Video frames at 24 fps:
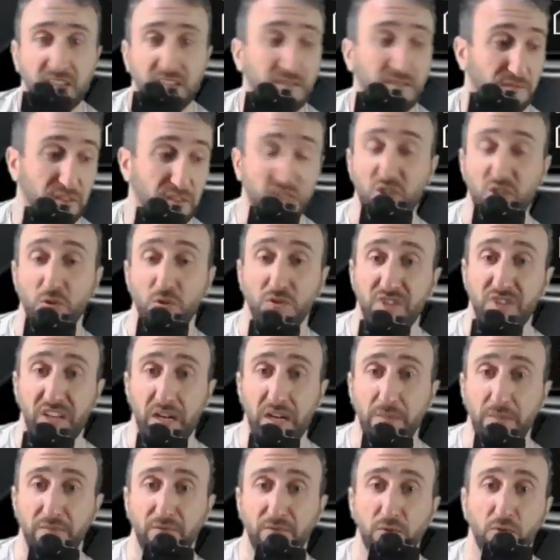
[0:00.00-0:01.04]
the physical
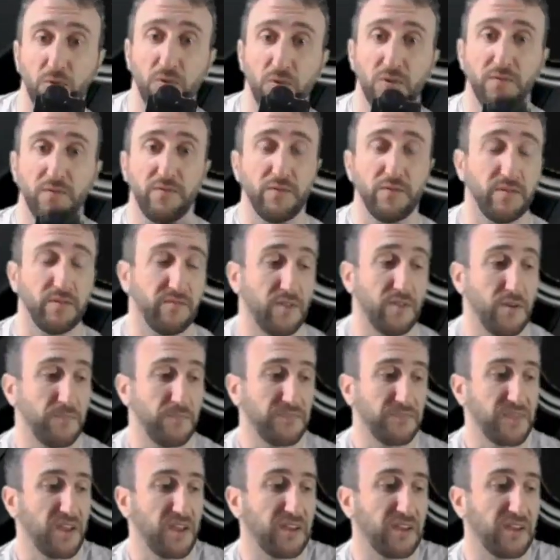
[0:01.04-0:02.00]
setup for the phone.